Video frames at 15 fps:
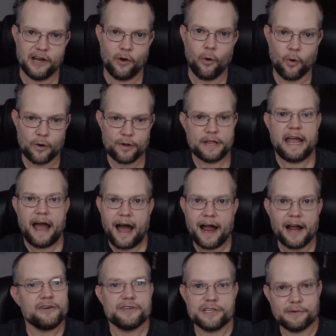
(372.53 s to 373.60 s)
or they
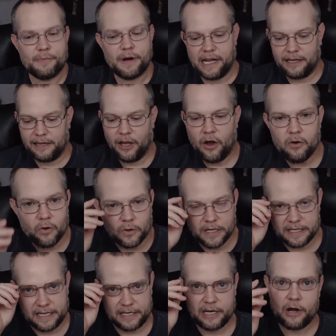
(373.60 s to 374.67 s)
hired somebody local that
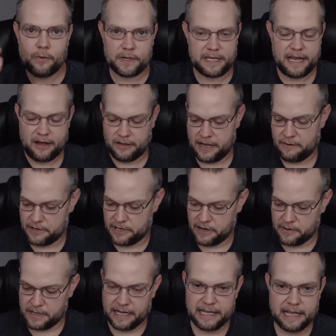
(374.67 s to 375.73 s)
didn't know what the hell they were
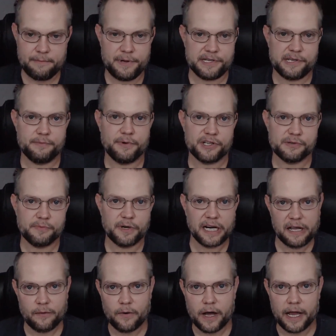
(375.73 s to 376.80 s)
doing and they pissed a bunch of money
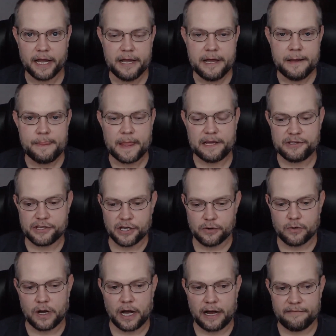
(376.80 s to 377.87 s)
away. And
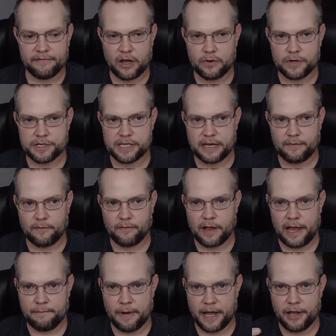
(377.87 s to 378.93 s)
so I've noticed that
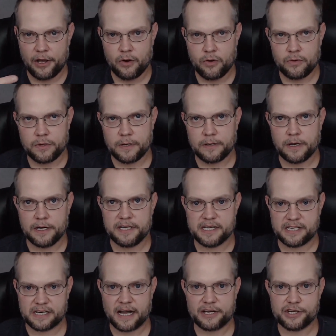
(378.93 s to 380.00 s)
in my own
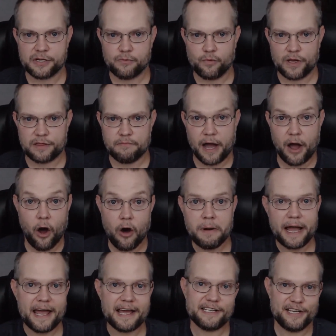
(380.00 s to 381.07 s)
discussion with all
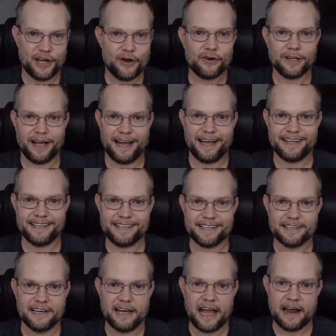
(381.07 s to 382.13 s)
my SEO clients,
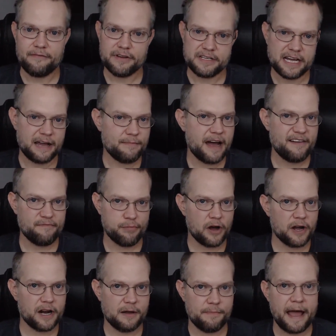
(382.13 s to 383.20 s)
every time I've
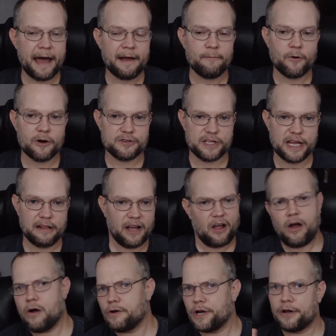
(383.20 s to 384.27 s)
brought up AdWords, they like,
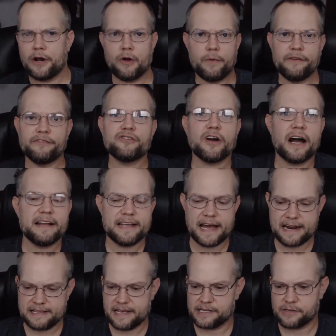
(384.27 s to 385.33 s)
oh, no, we've tried that.
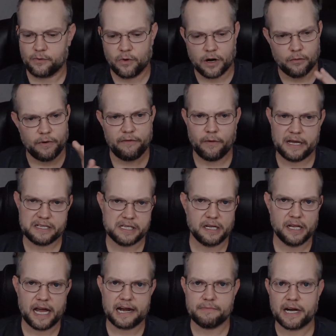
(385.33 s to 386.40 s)
It doesn't work. We've wasted a
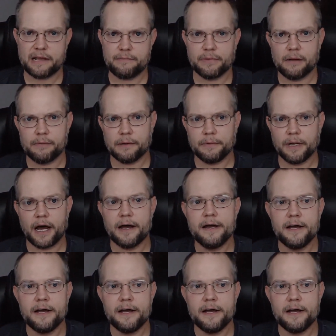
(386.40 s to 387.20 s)
lot of money, blah, blah, blah.